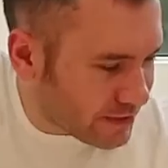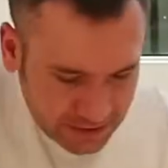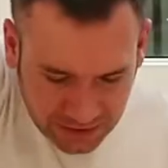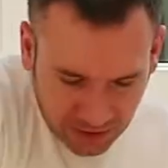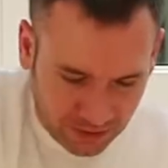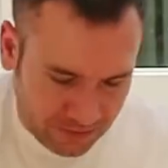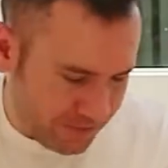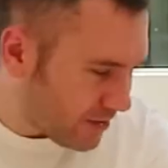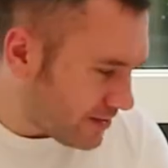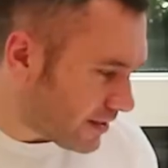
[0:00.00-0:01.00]
So
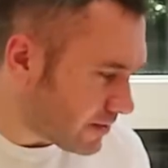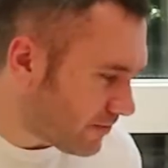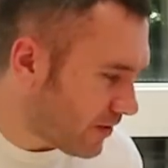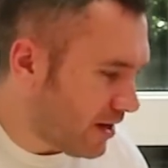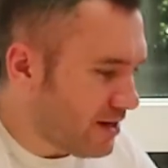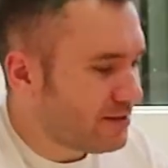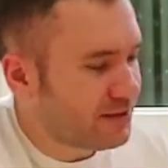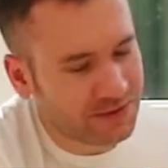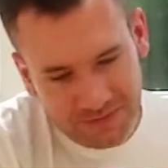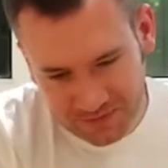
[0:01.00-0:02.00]
first things
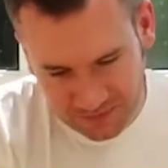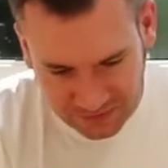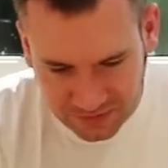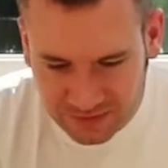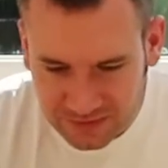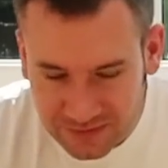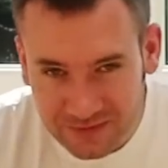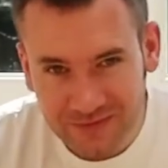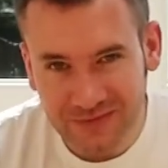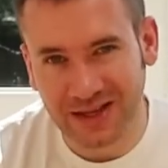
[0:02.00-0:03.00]
first,
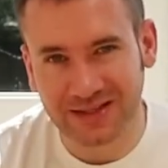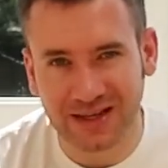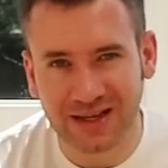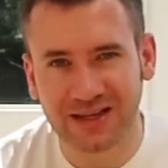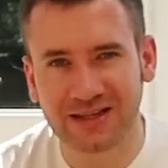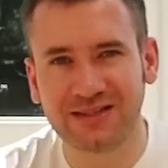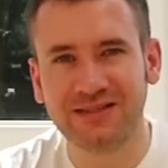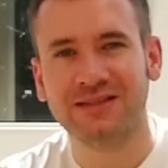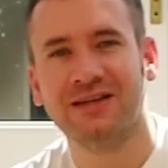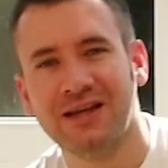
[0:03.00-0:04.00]

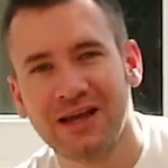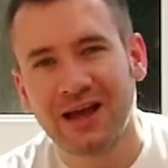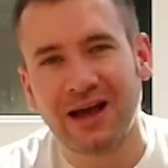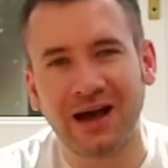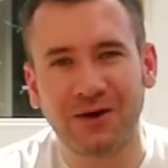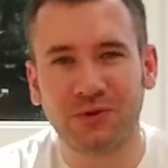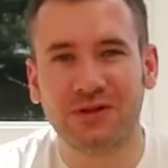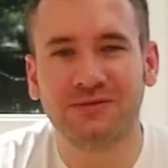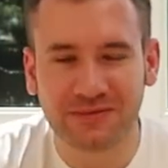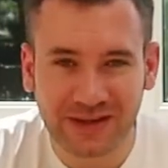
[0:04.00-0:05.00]
I
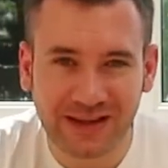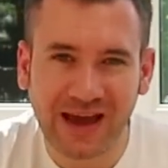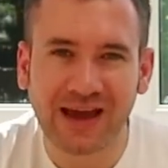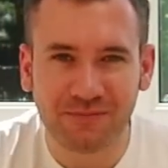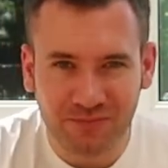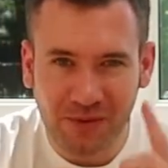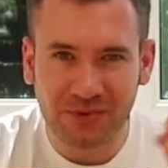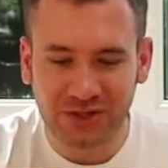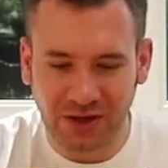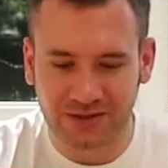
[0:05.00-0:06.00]
will get
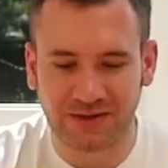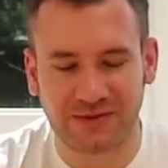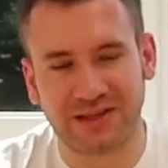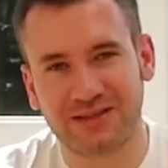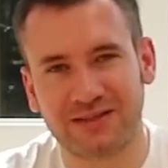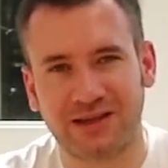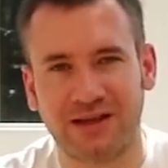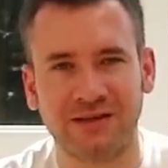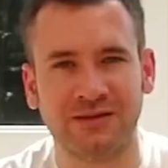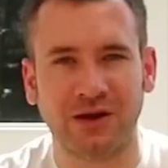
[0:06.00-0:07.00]
proper shots of this
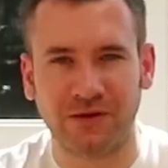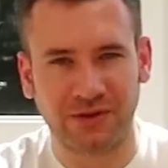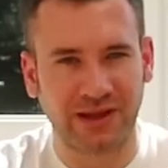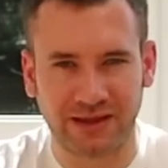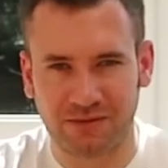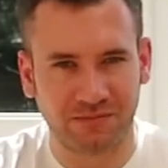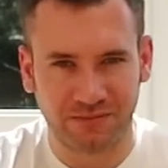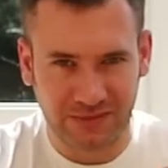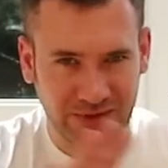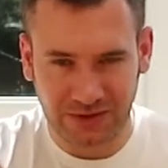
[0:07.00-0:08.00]
and overlay them
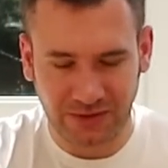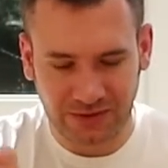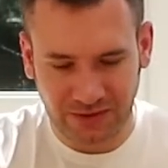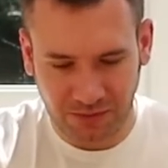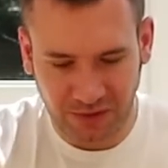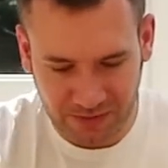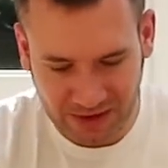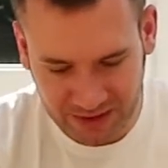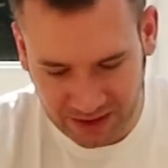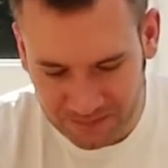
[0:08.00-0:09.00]
and stuff, so don't worry
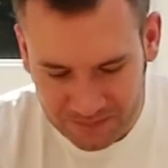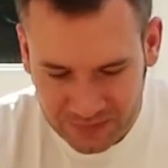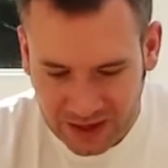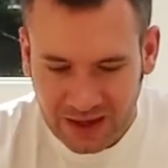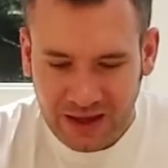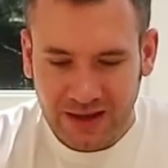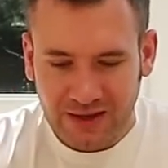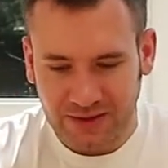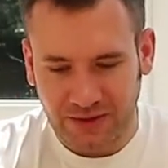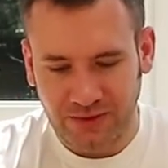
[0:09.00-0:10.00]
about that.
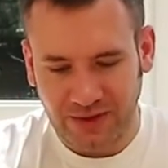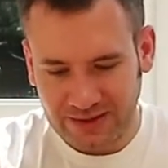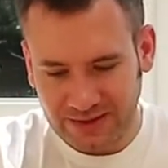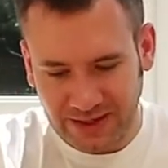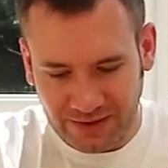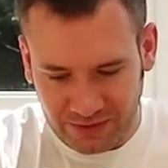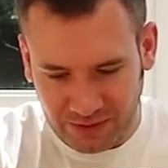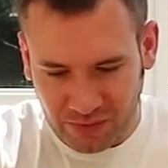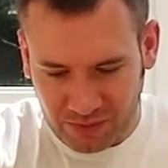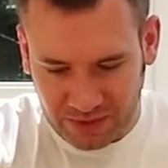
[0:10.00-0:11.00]
So you'll get to see
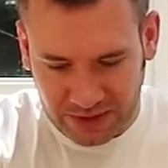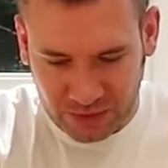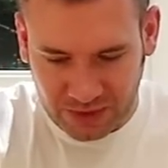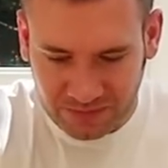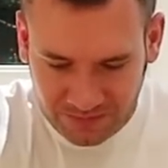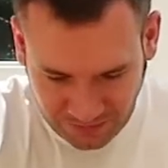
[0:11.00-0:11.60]
everything properly as well.